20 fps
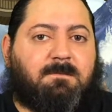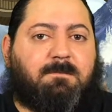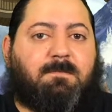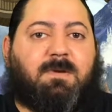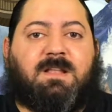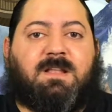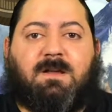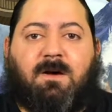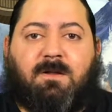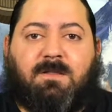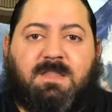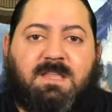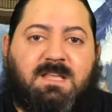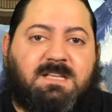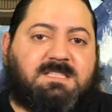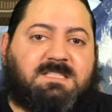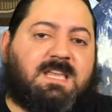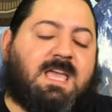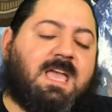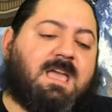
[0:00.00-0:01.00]
But on
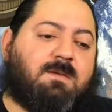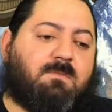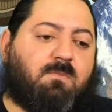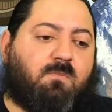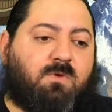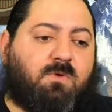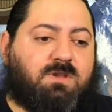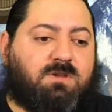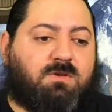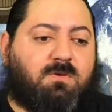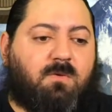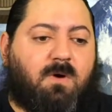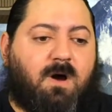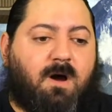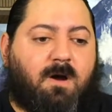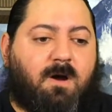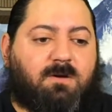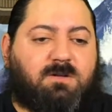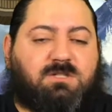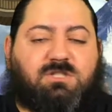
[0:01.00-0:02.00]
this game, when you
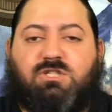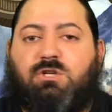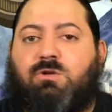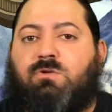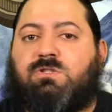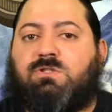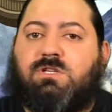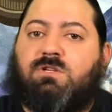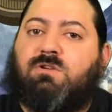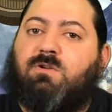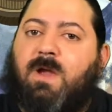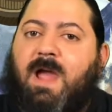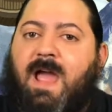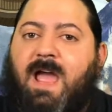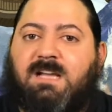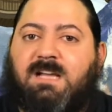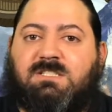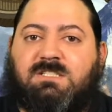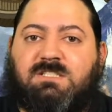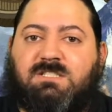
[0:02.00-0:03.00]
are choosing your
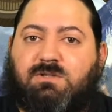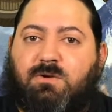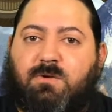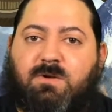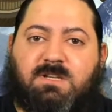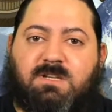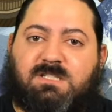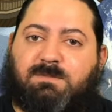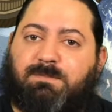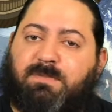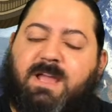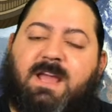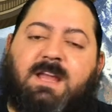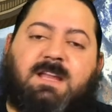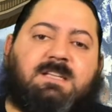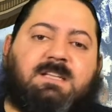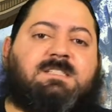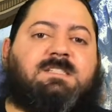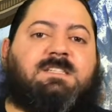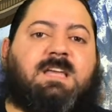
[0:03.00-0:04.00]
actions during this
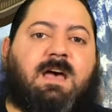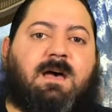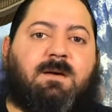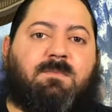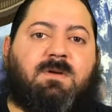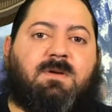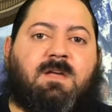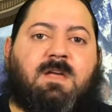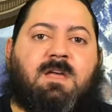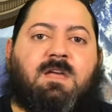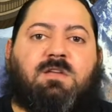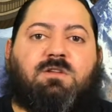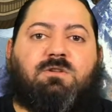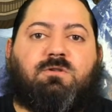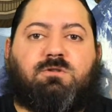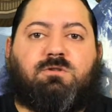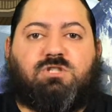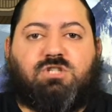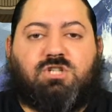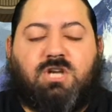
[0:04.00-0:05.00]
planning step,
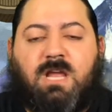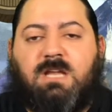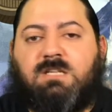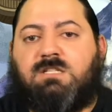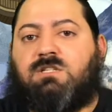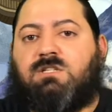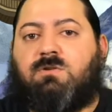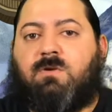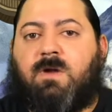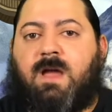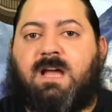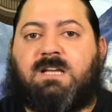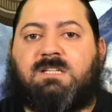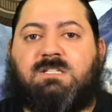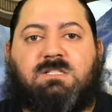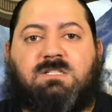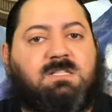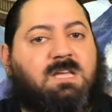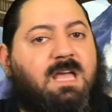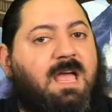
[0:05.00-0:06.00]
you're changing your
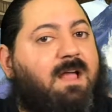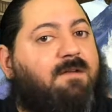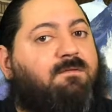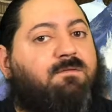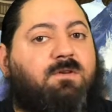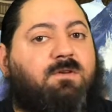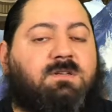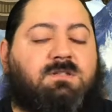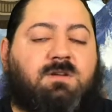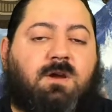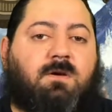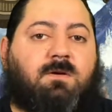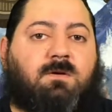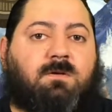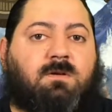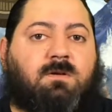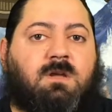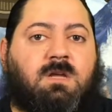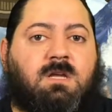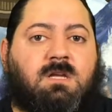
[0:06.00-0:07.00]
actions every
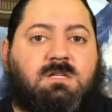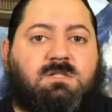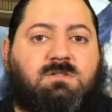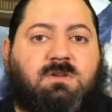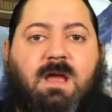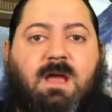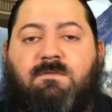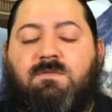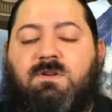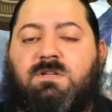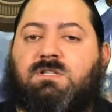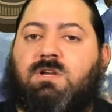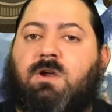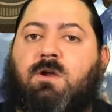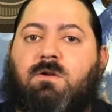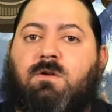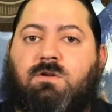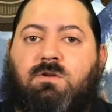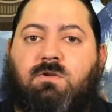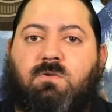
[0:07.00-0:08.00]
turn. So every
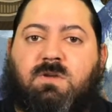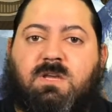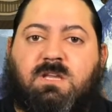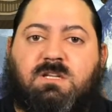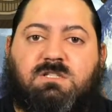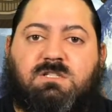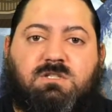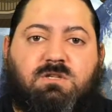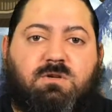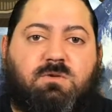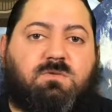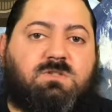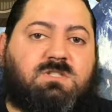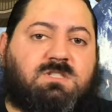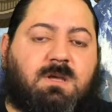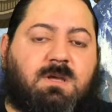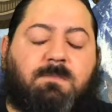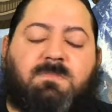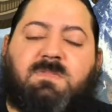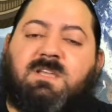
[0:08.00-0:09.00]
turn you can do
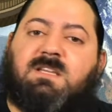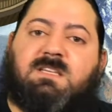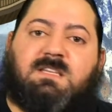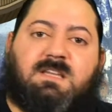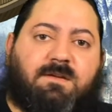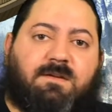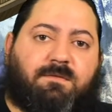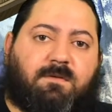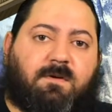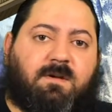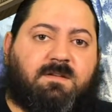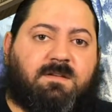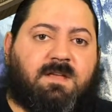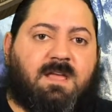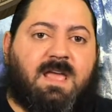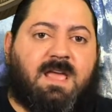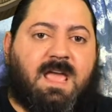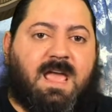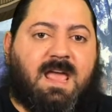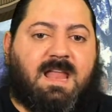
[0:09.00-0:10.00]
something different.
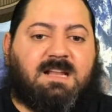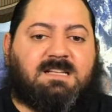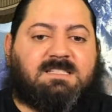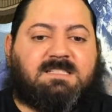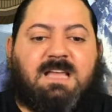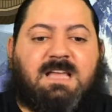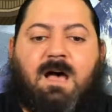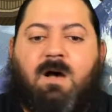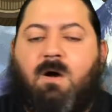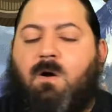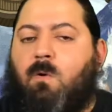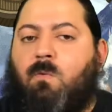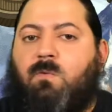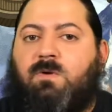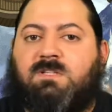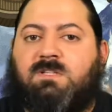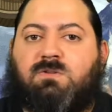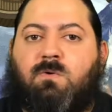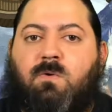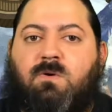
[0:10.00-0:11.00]
And it's not
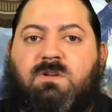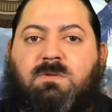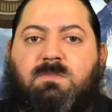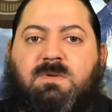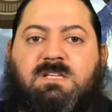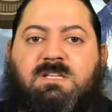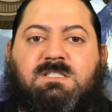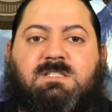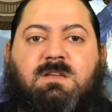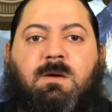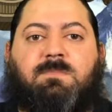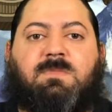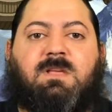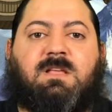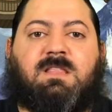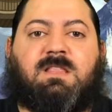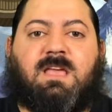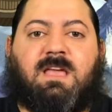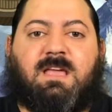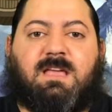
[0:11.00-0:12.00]
always going to be
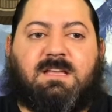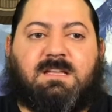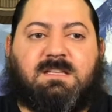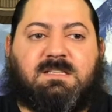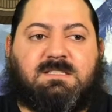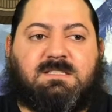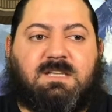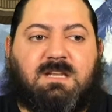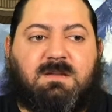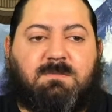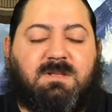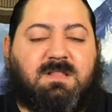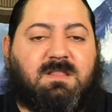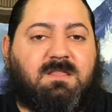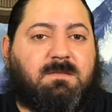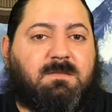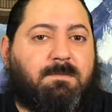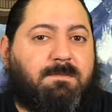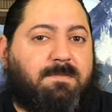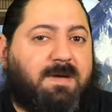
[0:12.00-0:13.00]
something that is going to be
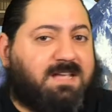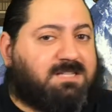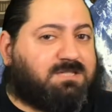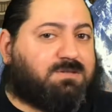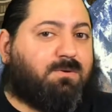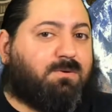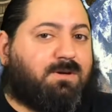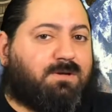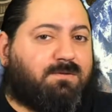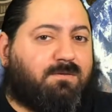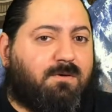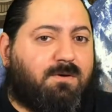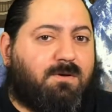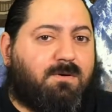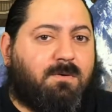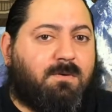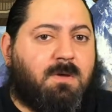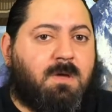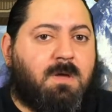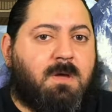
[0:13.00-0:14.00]
the best choice for
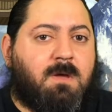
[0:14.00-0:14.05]
you,